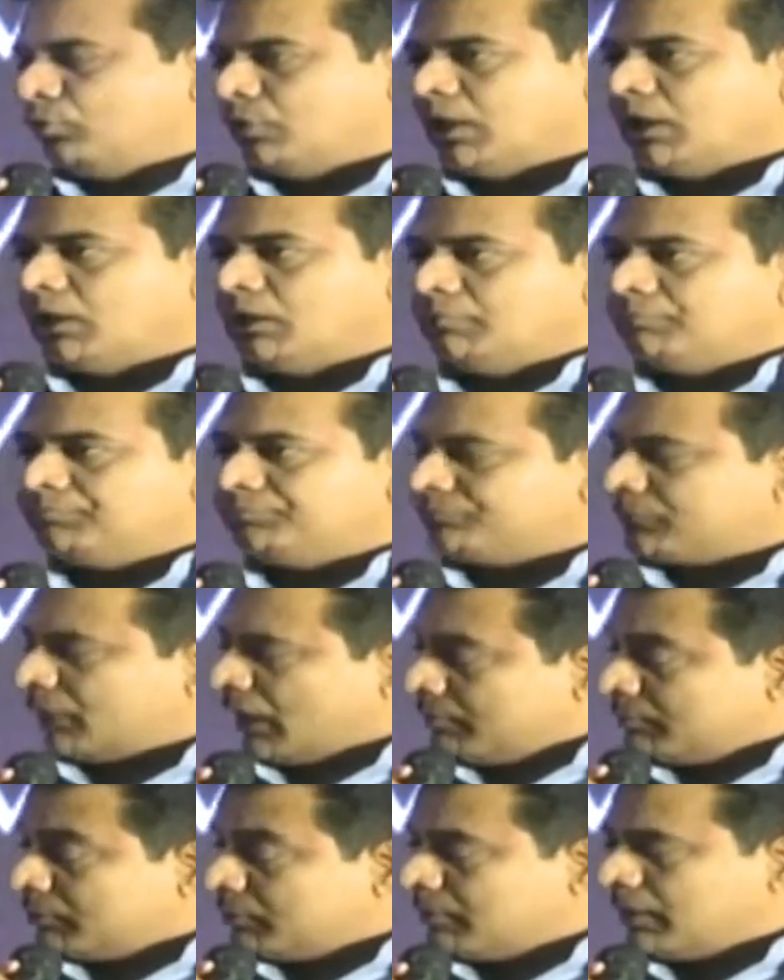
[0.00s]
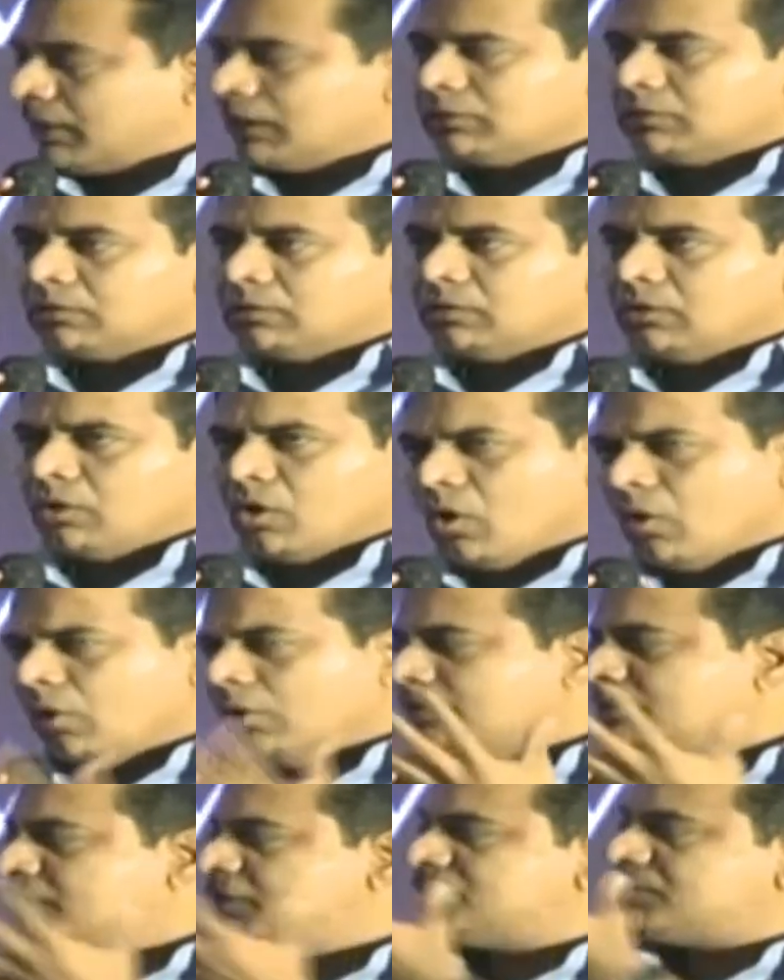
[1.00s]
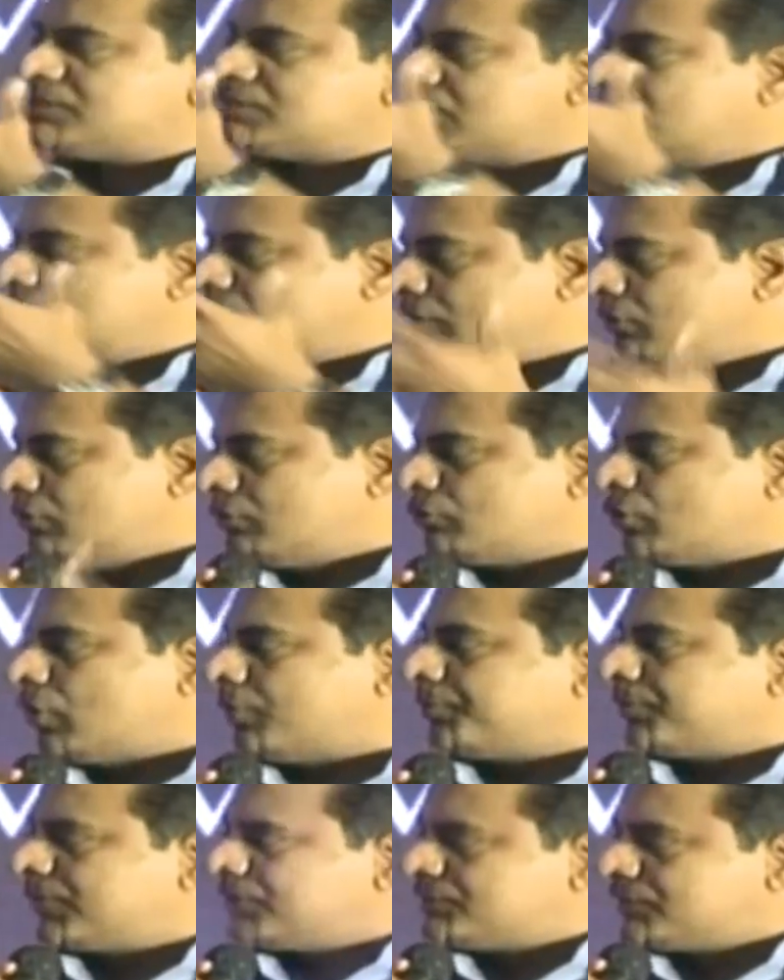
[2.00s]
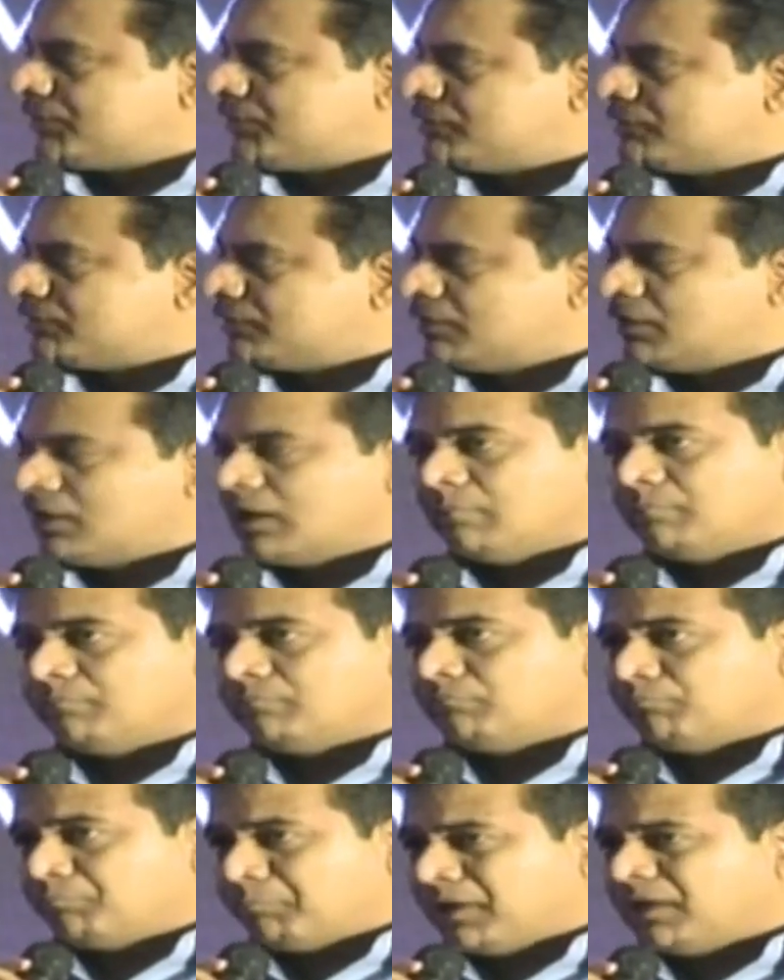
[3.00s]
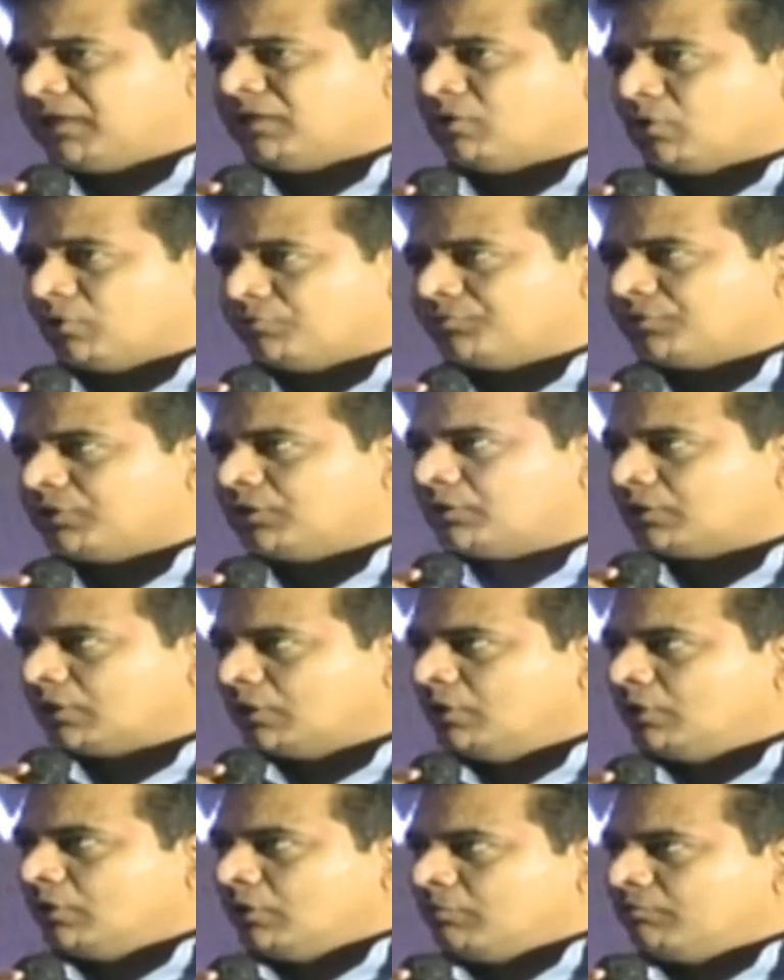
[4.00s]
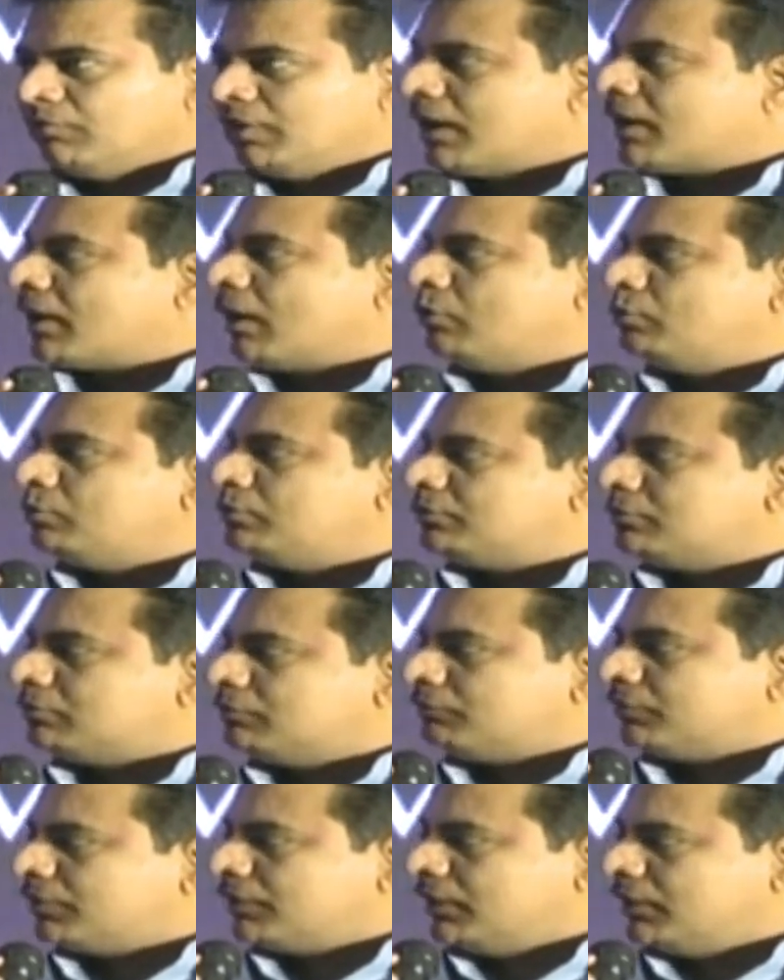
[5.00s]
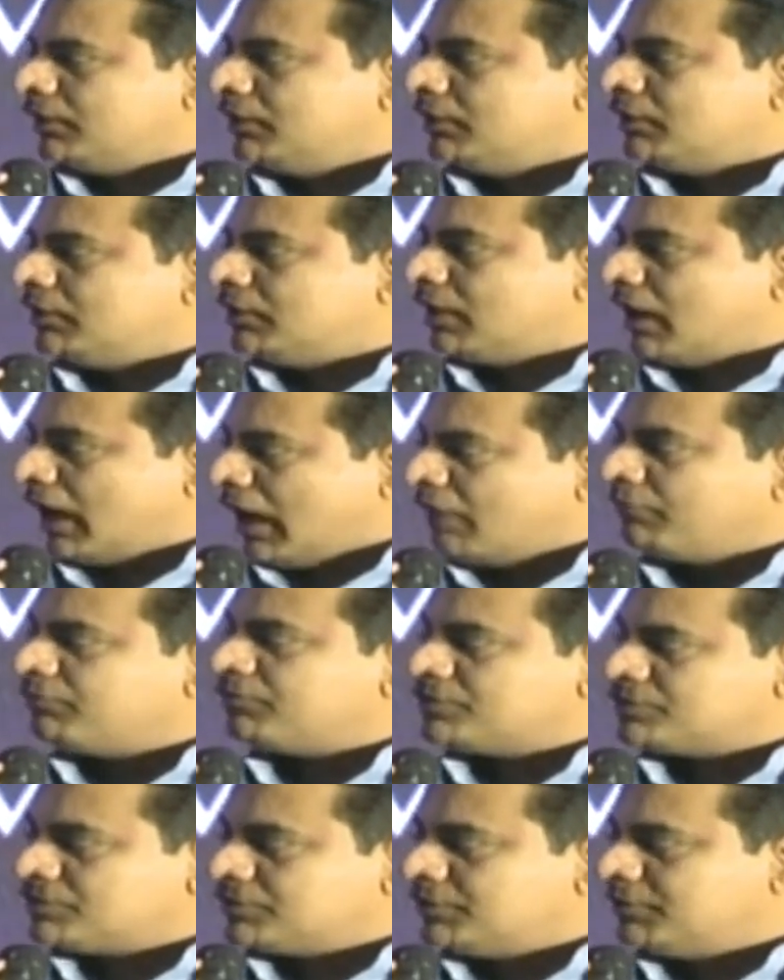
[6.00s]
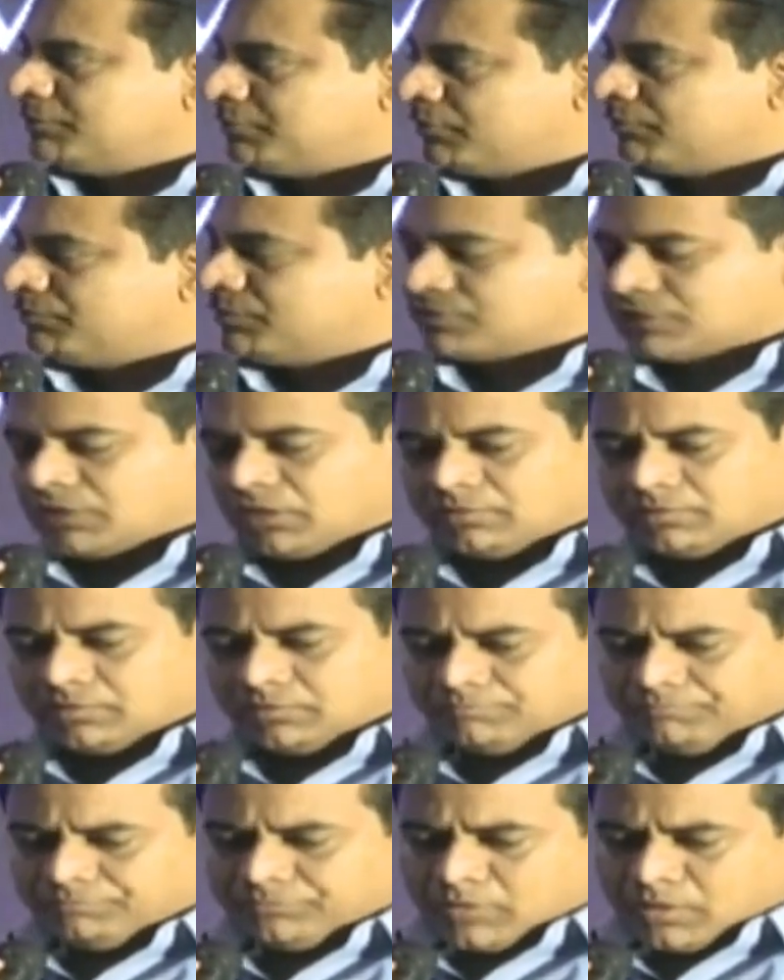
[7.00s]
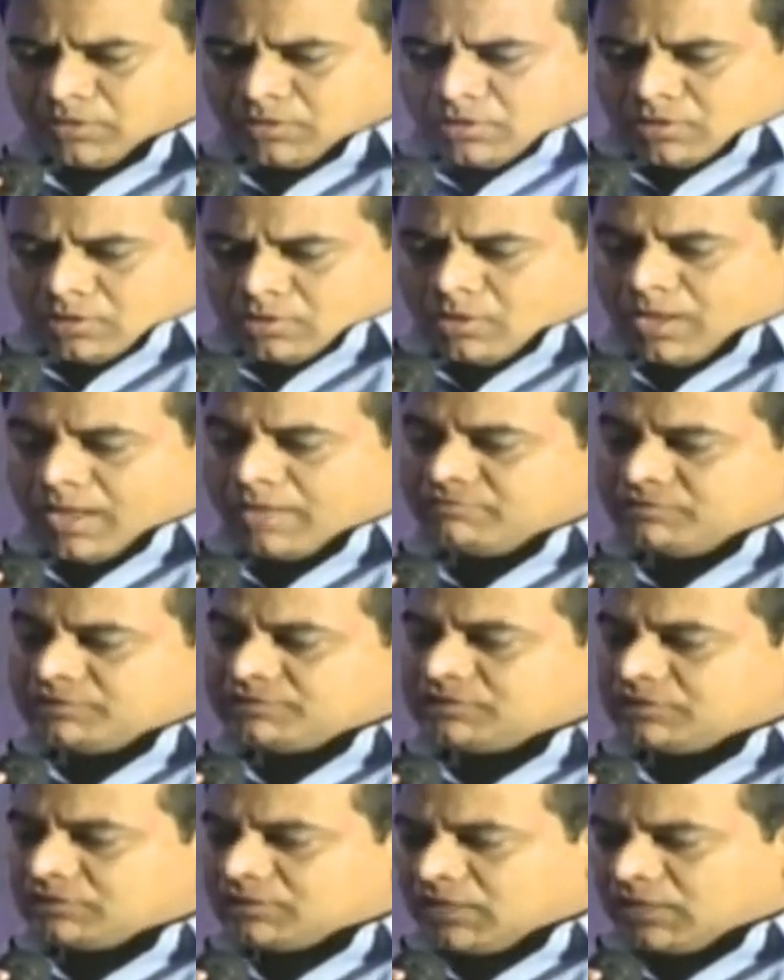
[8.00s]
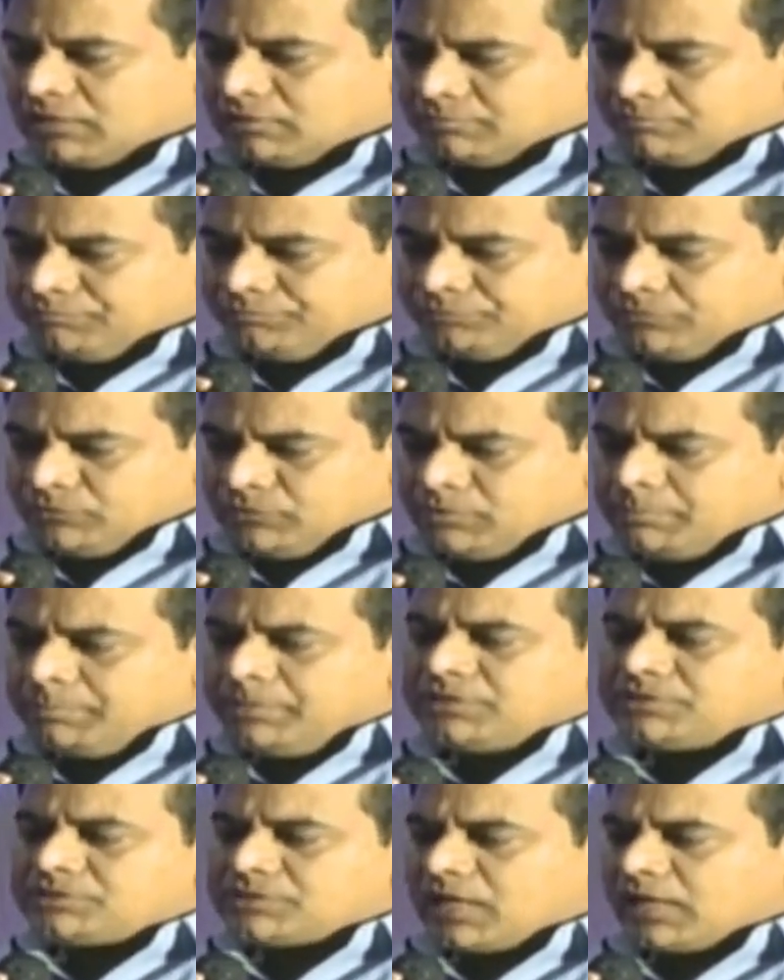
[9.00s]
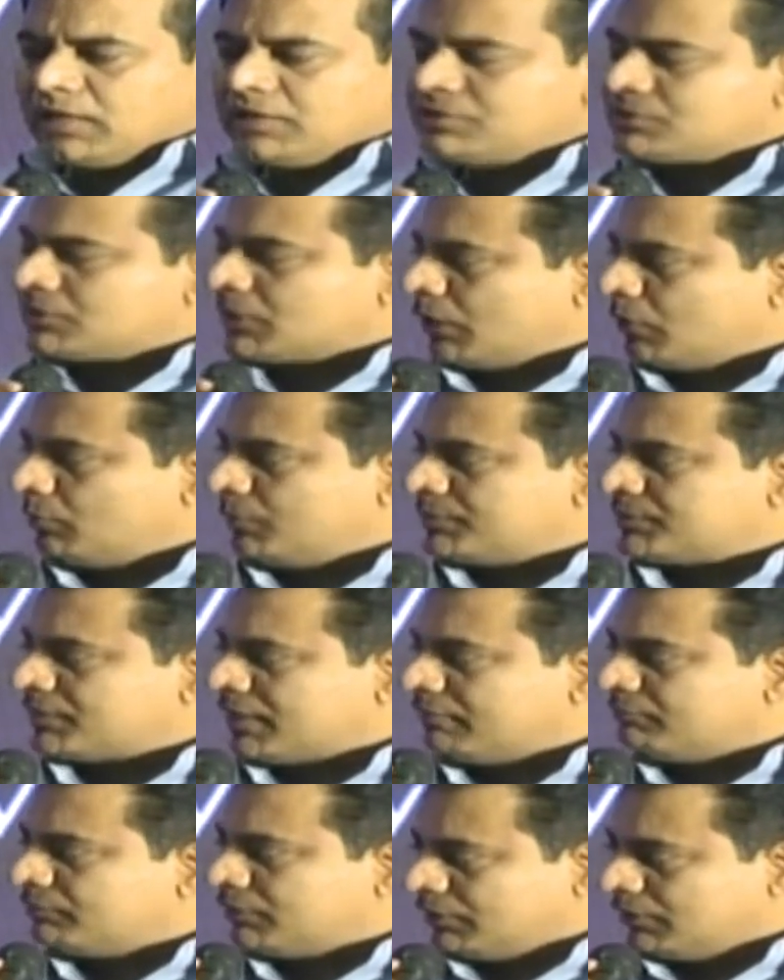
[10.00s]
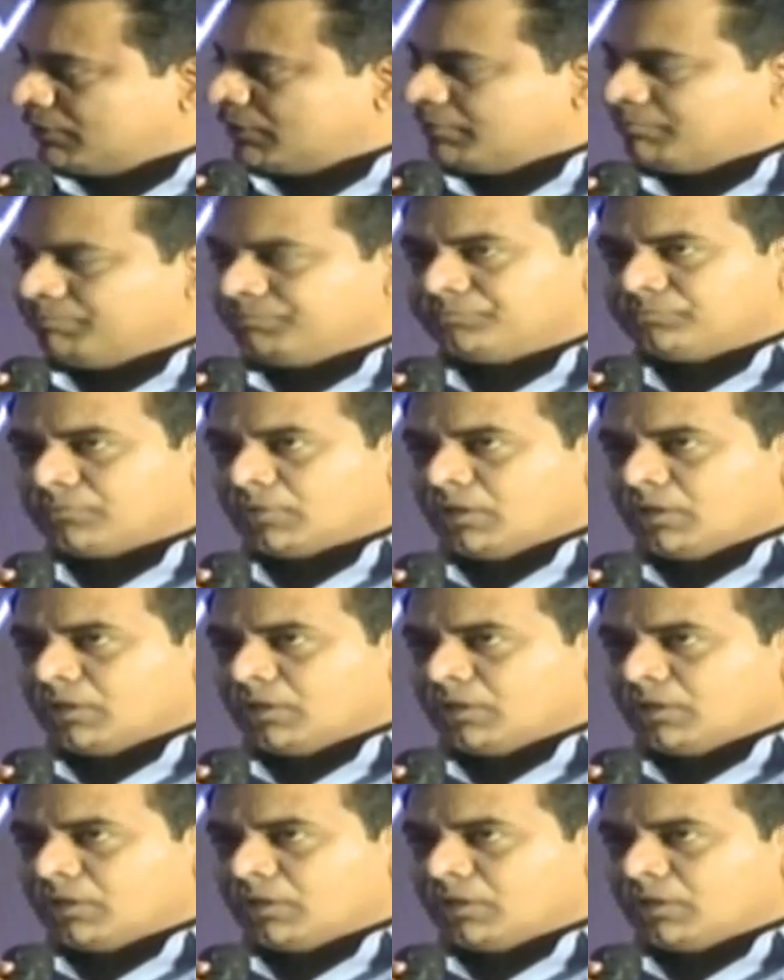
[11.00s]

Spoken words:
Pune, Ahmedabad, all of these, you know, top 10 cities in India, I'm pretty confident, will account for nearly half of the GDP of this country. Now, having said that, the big challenge governments have in India,